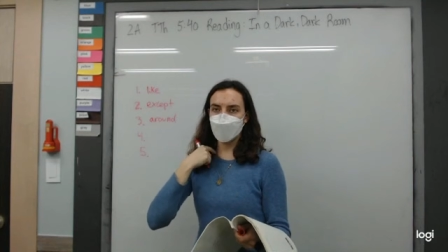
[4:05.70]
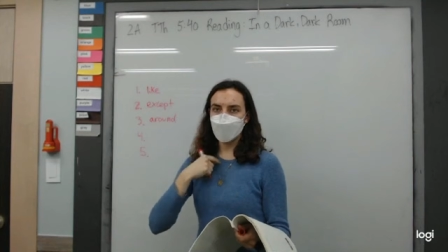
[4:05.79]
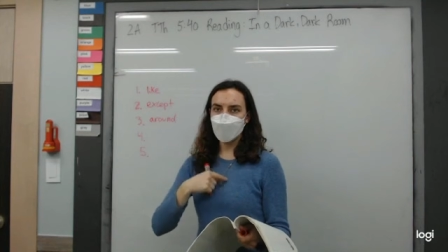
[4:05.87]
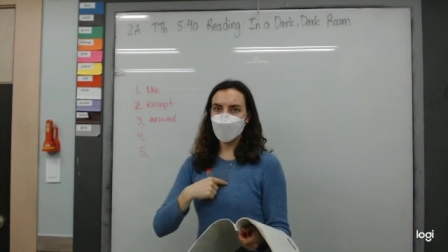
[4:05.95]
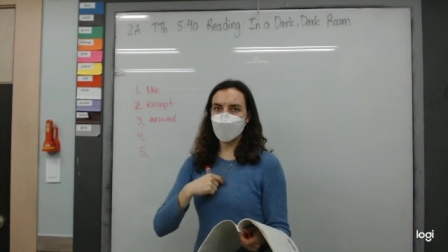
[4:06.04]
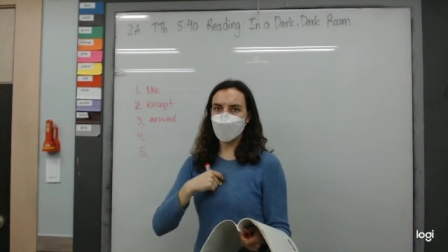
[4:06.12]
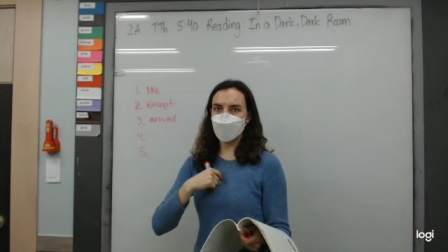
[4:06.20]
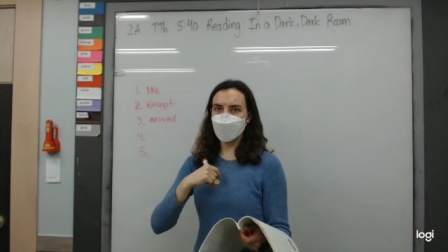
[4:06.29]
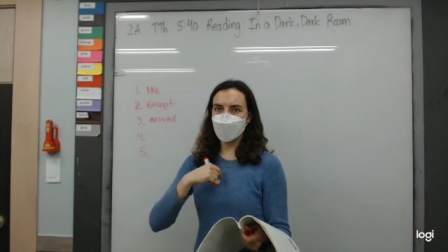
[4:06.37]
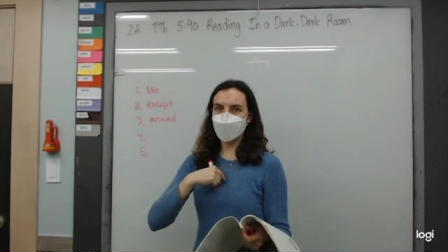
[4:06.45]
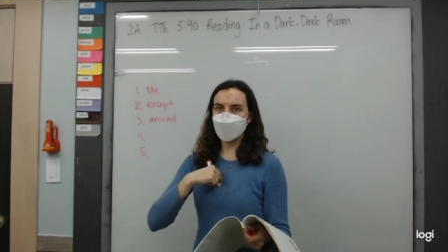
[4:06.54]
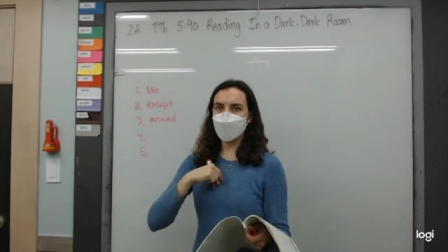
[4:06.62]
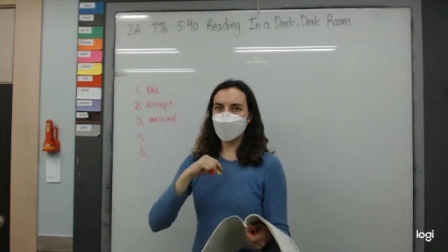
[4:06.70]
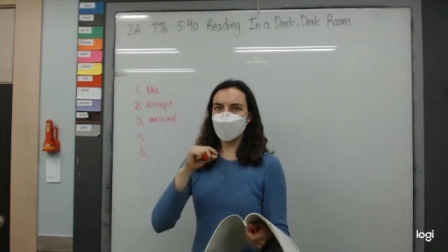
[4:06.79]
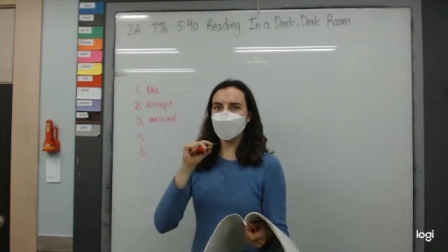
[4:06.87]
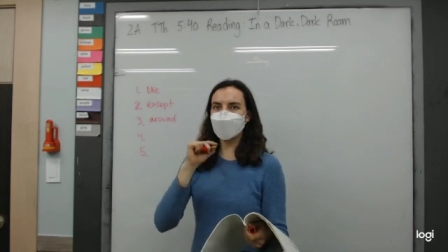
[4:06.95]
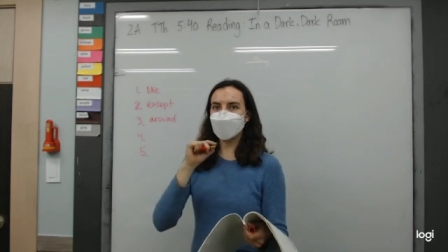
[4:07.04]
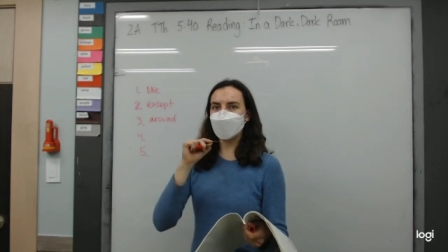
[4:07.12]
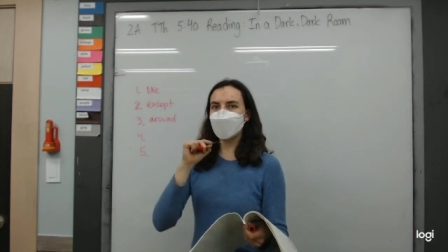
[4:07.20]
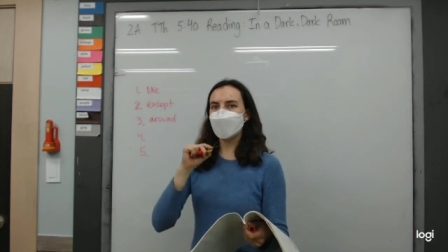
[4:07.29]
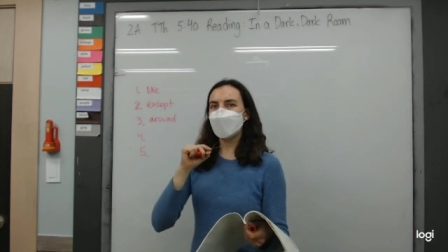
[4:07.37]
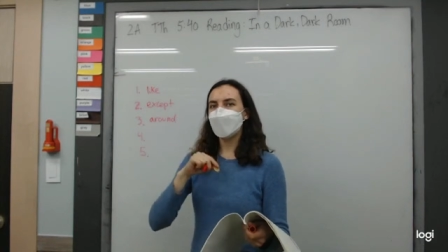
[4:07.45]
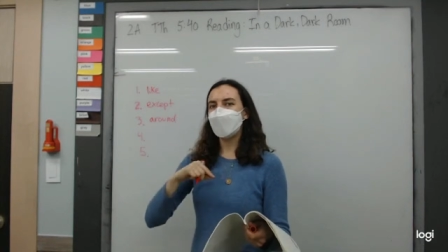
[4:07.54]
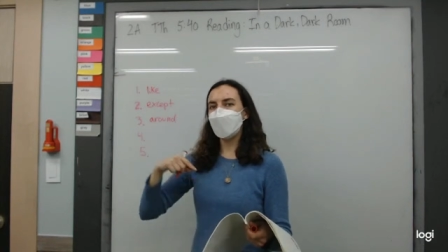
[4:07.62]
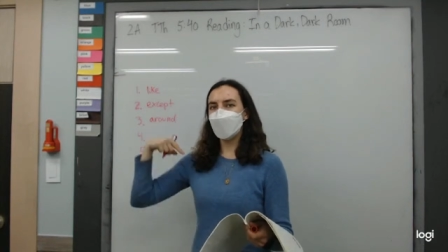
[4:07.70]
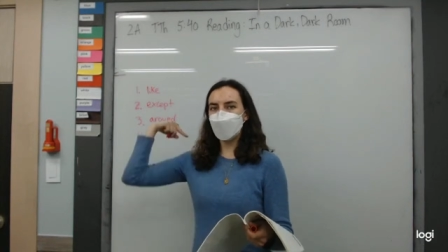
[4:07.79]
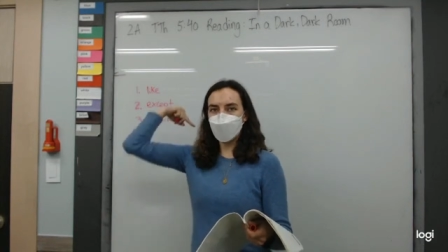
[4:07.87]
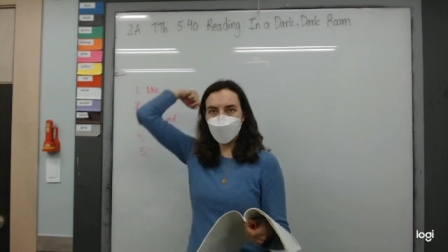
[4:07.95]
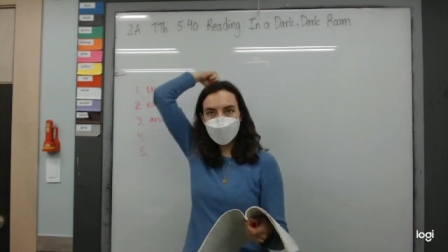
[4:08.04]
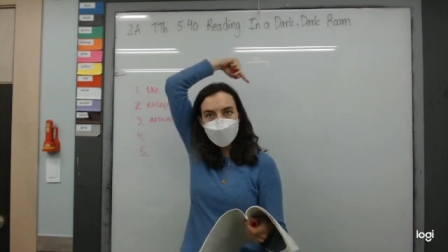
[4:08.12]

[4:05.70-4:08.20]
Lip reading: Here it is, necklace, and it goes